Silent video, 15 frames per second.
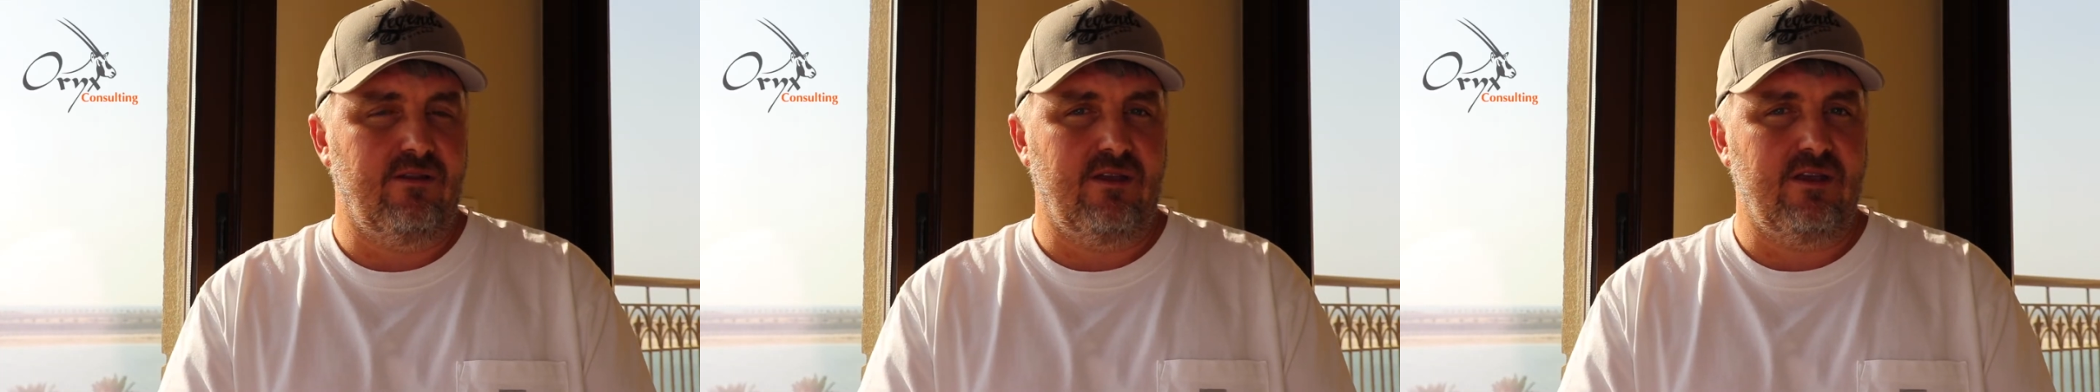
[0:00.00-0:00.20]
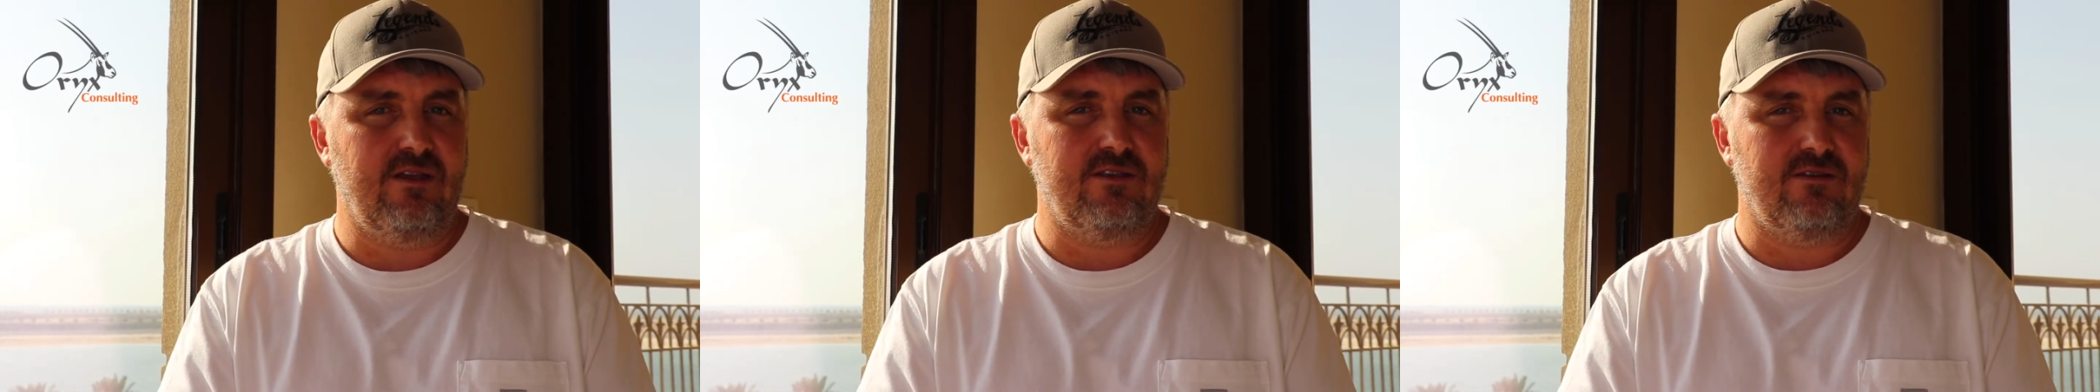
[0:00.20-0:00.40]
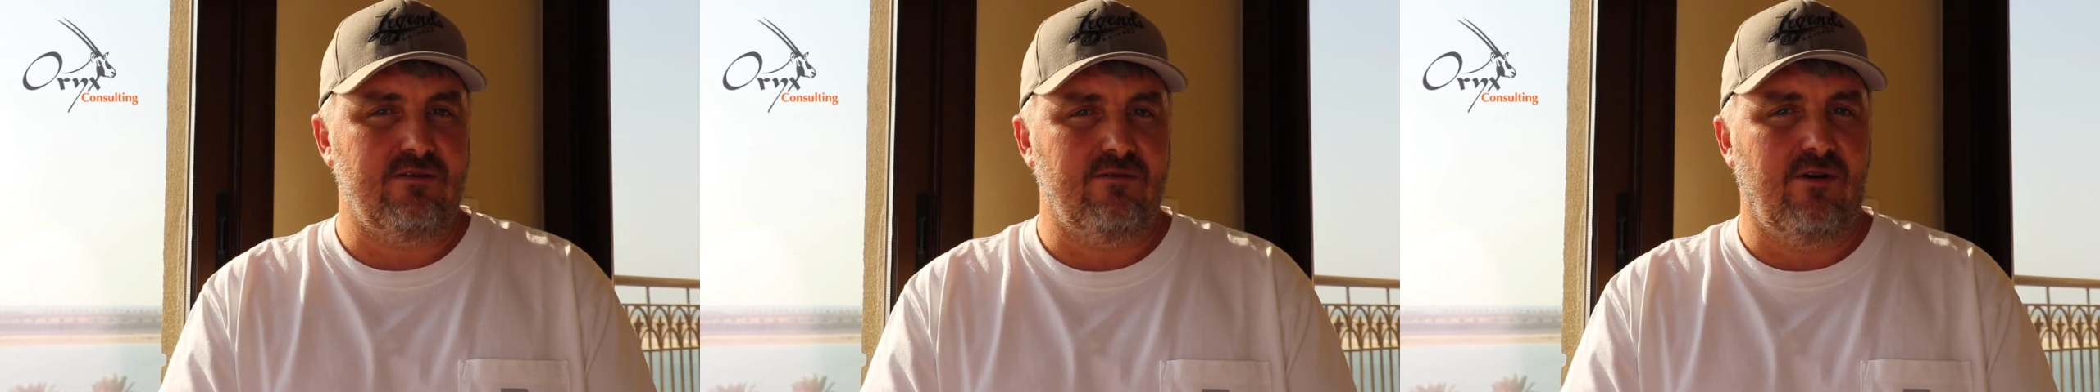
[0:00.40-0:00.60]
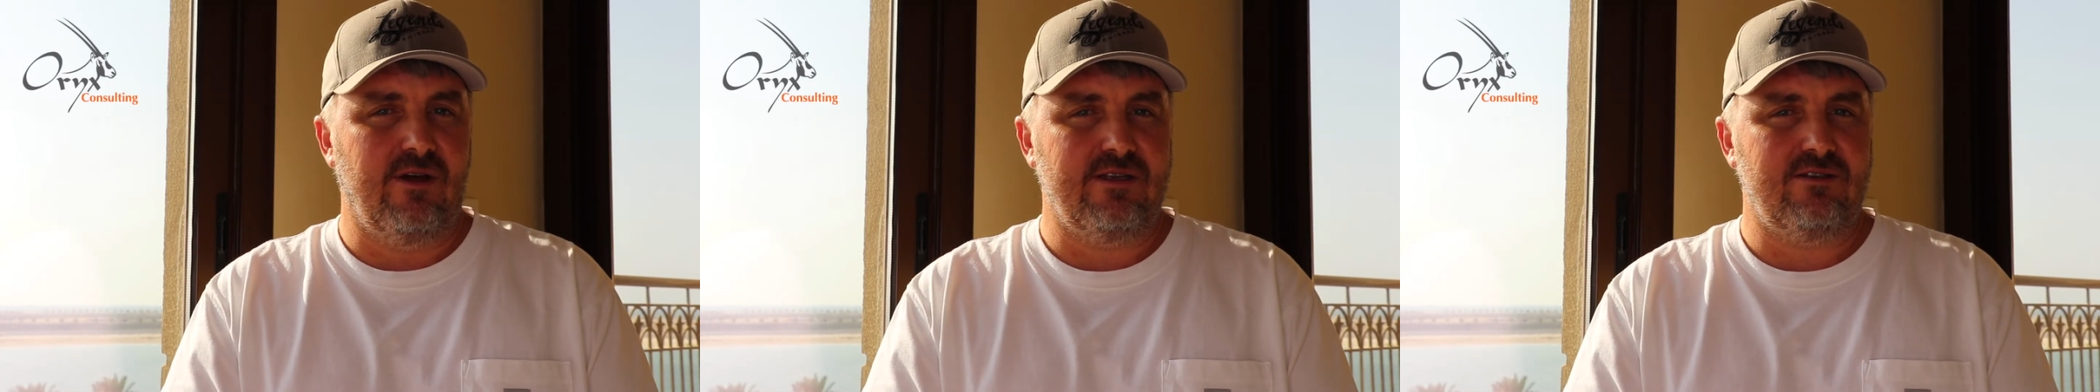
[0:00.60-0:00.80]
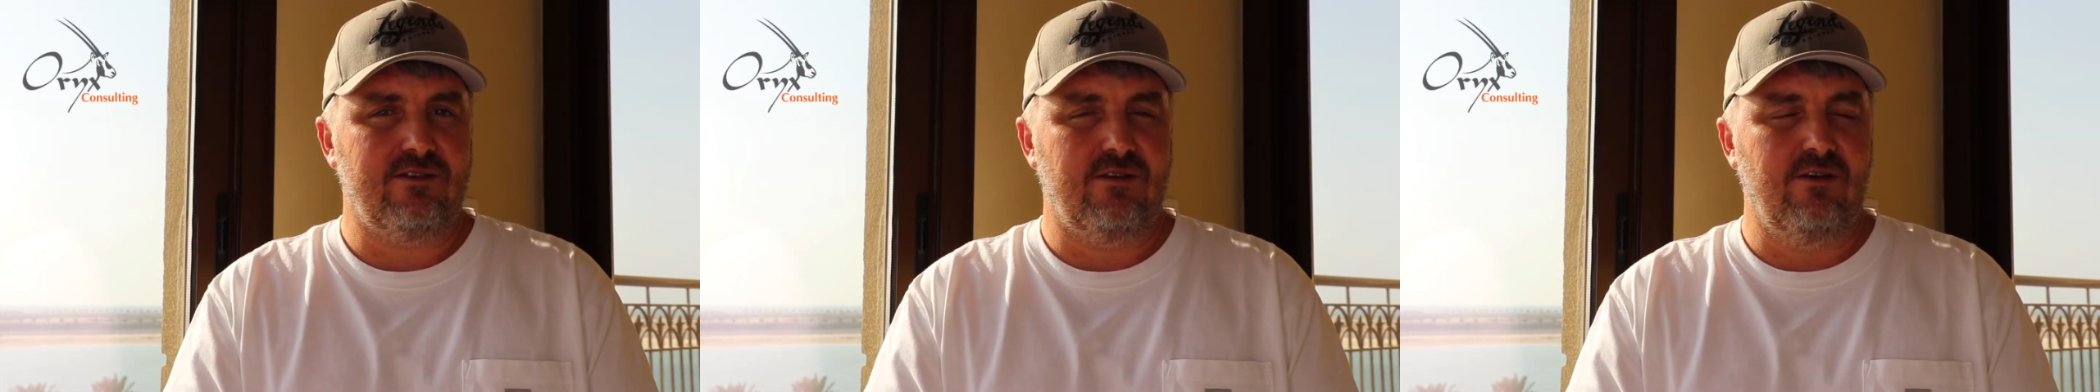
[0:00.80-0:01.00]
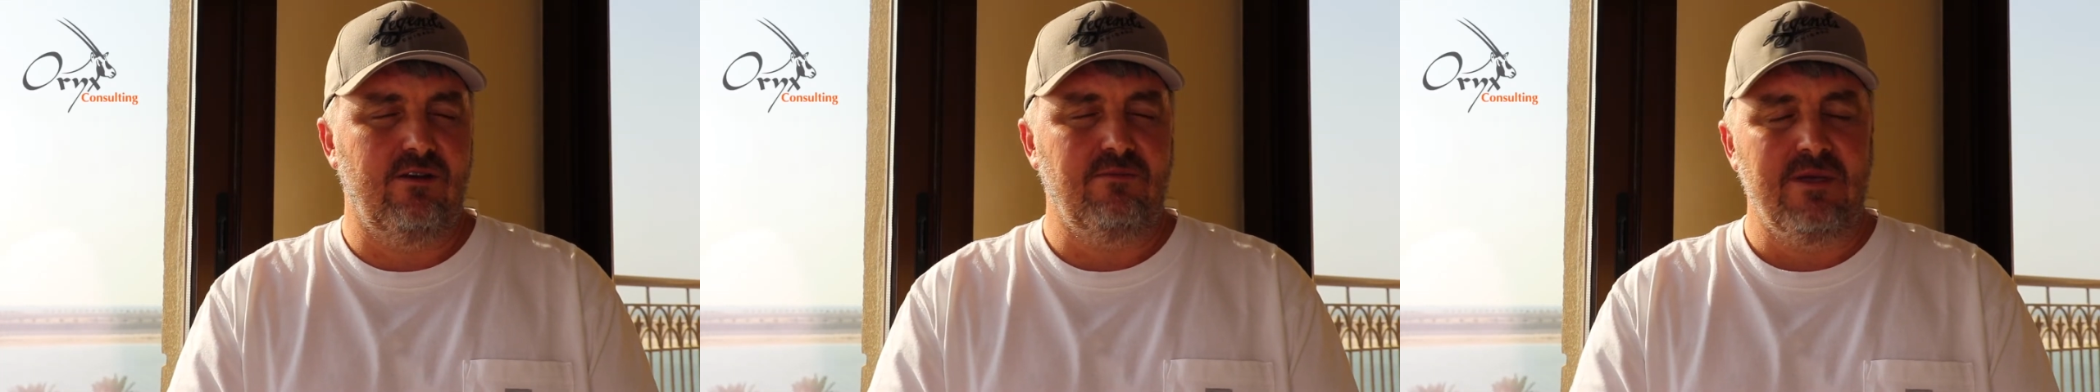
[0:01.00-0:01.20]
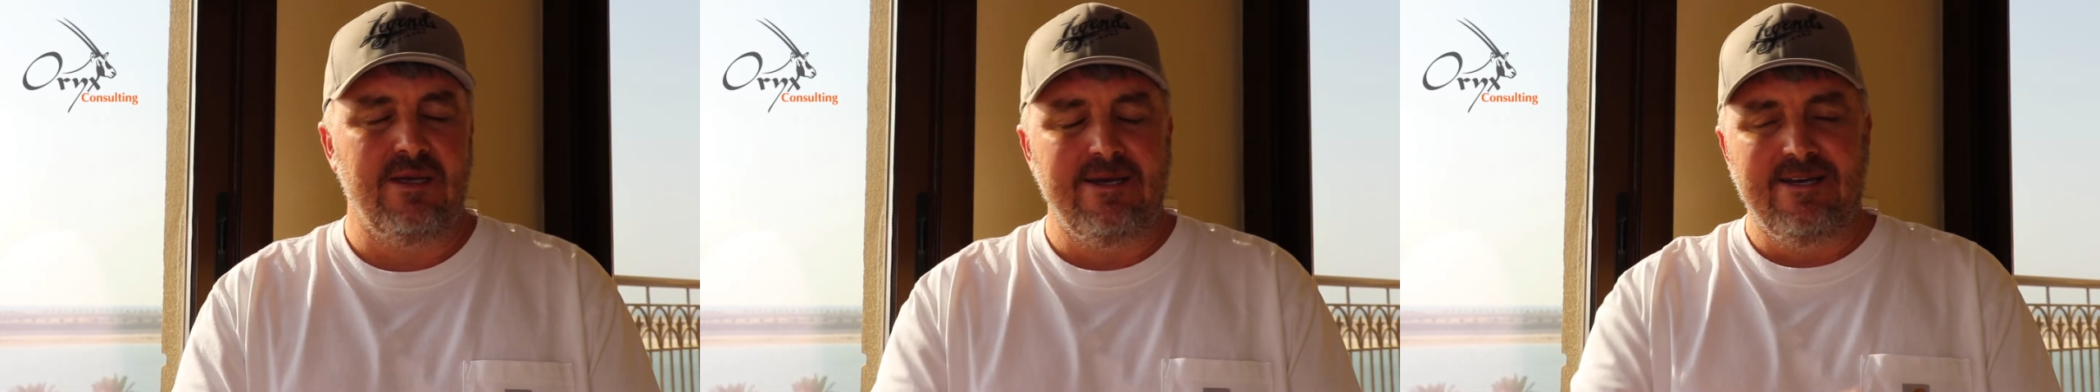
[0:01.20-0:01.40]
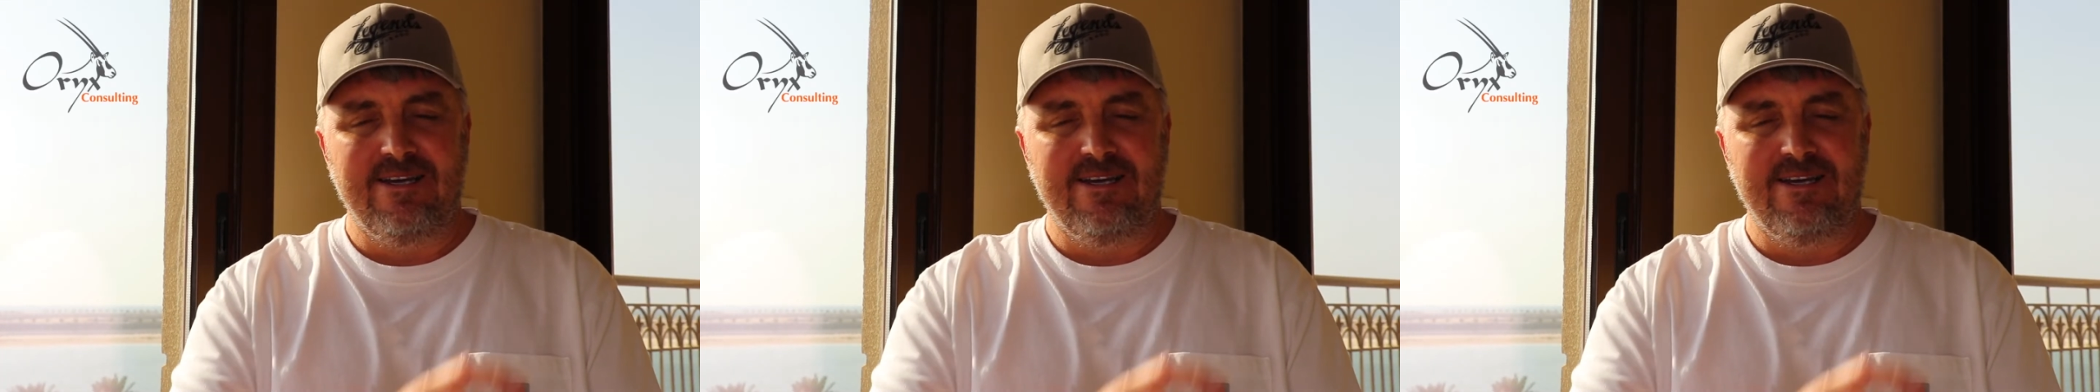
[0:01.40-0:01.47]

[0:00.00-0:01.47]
think is the right term,